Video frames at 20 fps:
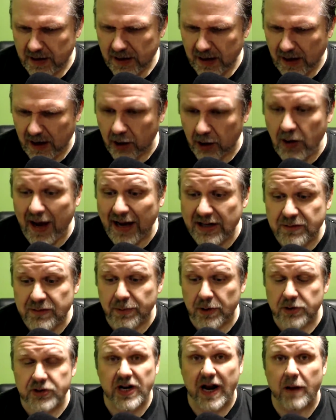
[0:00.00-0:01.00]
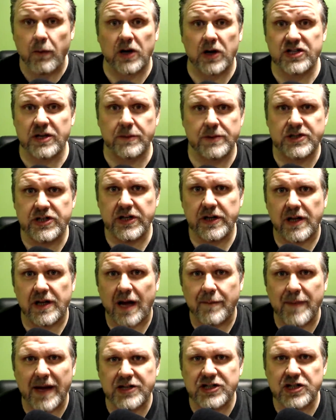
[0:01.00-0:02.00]
Oh, no, actually, bullshit. I watched that with Jill. I
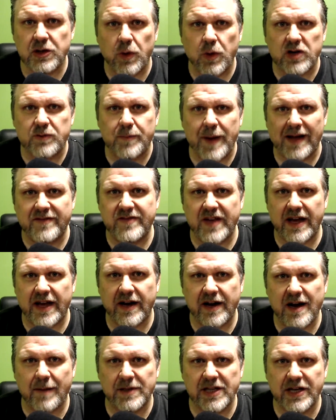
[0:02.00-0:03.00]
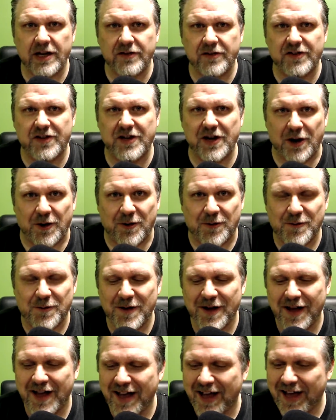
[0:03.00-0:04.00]
made Jill watch Bad Santa a couple of years ago.
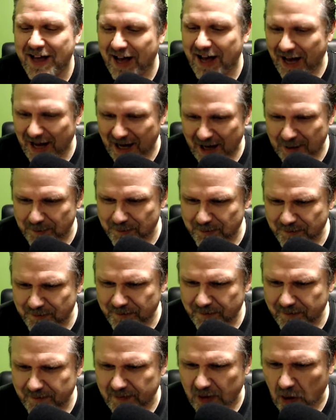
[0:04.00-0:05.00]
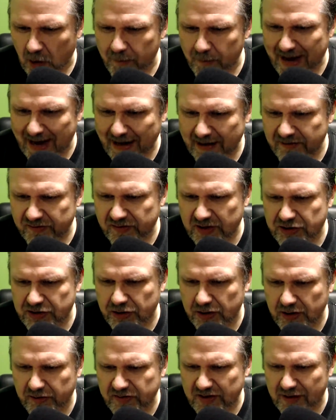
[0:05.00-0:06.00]
Going back in Stitcher
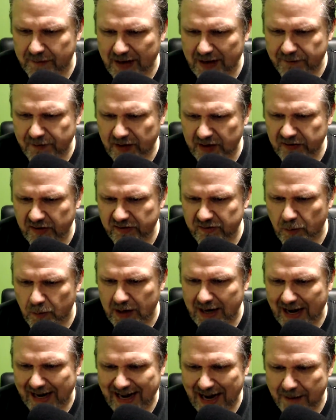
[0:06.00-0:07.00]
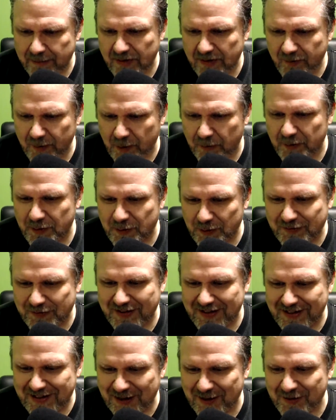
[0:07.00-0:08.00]
to listen to Never Not Funny Season 1. I can't believe it's been over
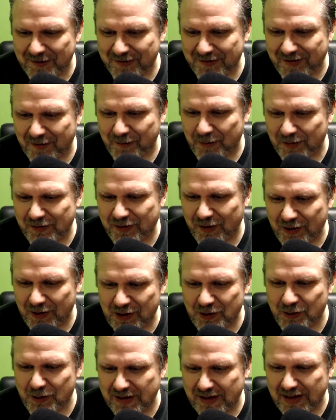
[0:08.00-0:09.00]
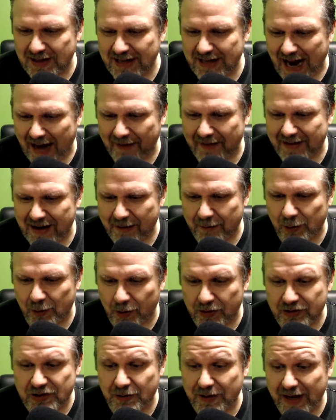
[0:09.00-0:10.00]
13 years since I first heard you and Lily on the David
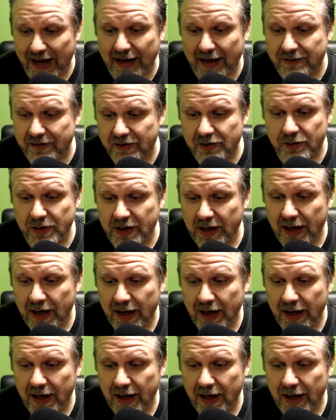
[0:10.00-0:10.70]
Lawrence Show. Yeah, dude.